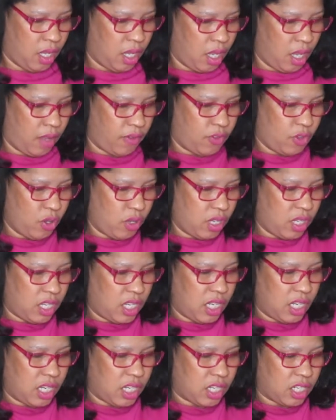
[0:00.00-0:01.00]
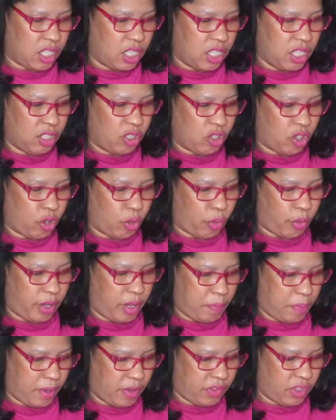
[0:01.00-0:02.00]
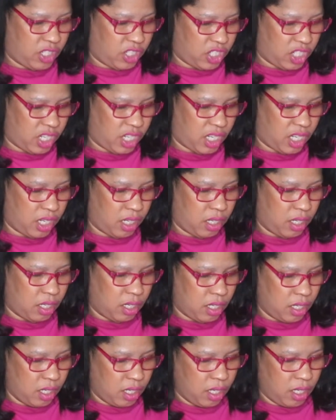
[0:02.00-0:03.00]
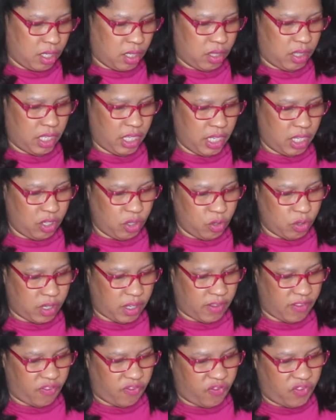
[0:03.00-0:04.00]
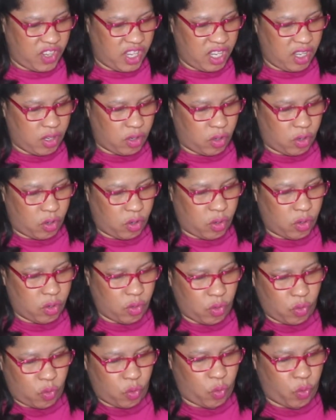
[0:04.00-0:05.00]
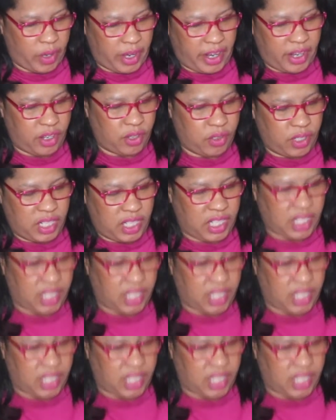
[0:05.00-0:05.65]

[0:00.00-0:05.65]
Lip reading: If you can get a good grip of the chicken, then you can feel where you need to